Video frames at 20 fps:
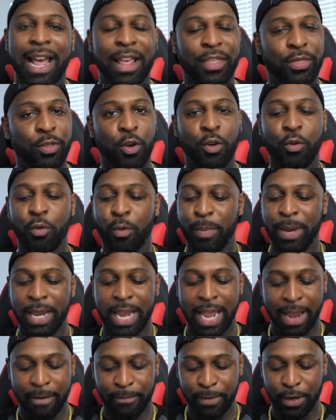I thought it would be
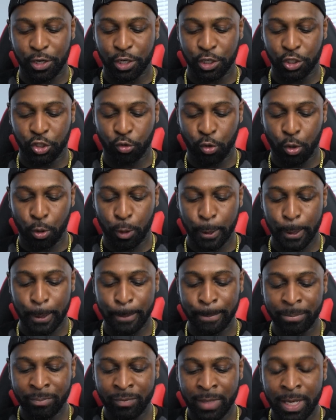a heavier
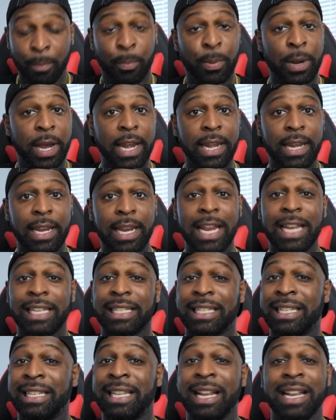controller, but
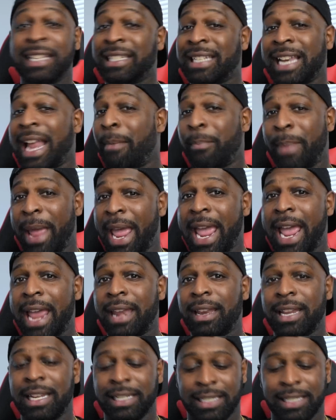it's not bad.